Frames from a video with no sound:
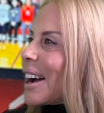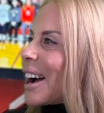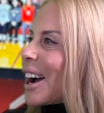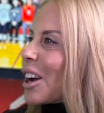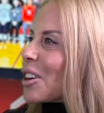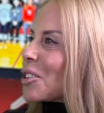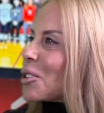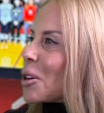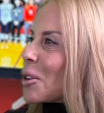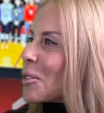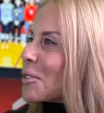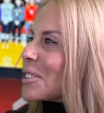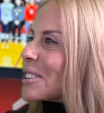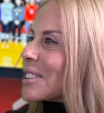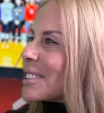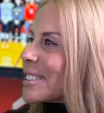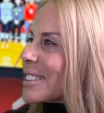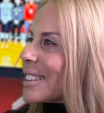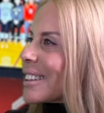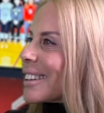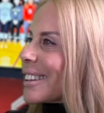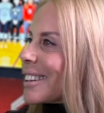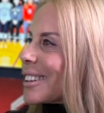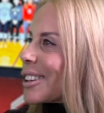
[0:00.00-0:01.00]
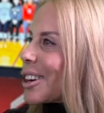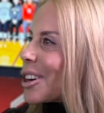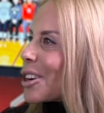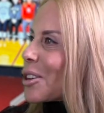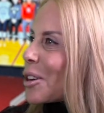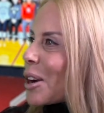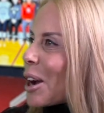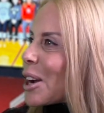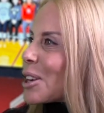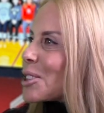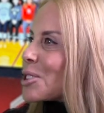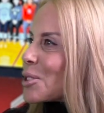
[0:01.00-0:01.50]
I often see a
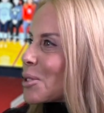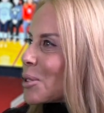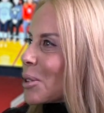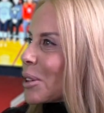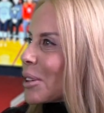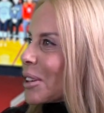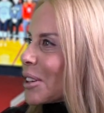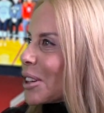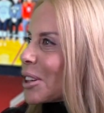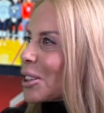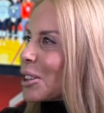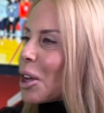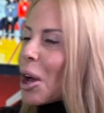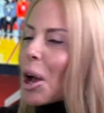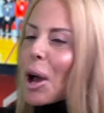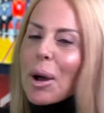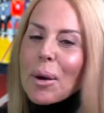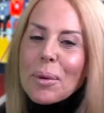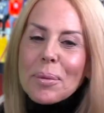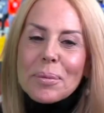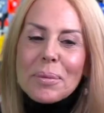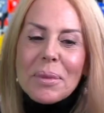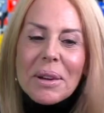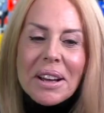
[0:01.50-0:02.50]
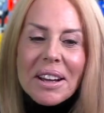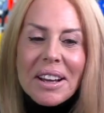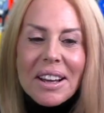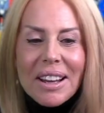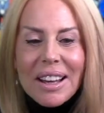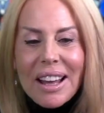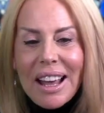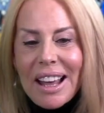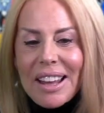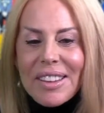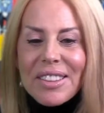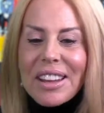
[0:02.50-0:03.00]
graduate, an
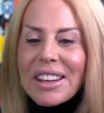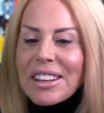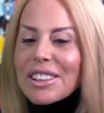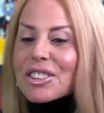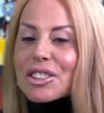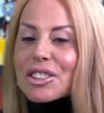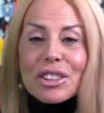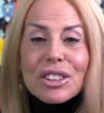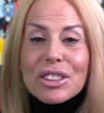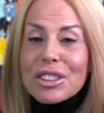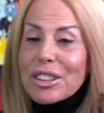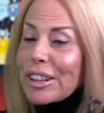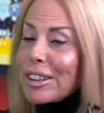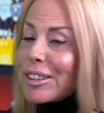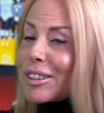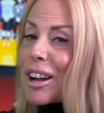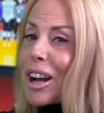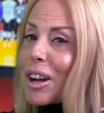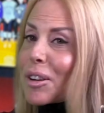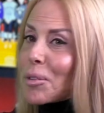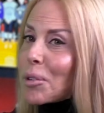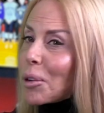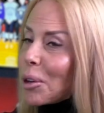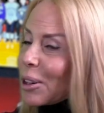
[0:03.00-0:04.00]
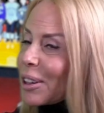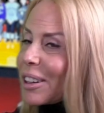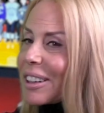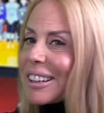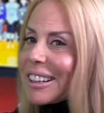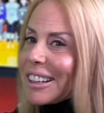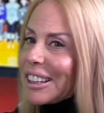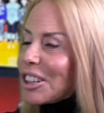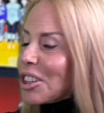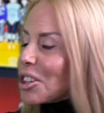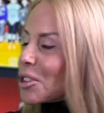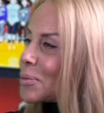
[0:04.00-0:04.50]
alum, and they're not
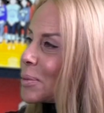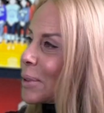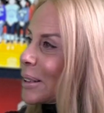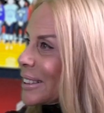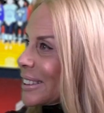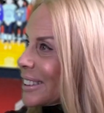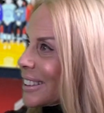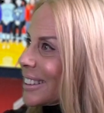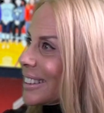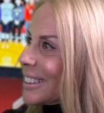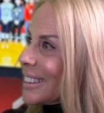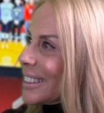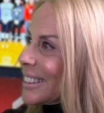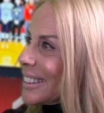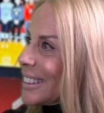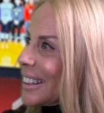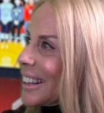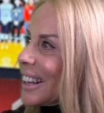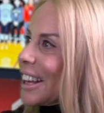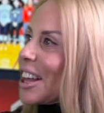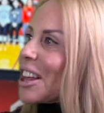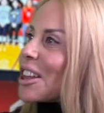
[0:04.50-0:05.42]
working in admissions.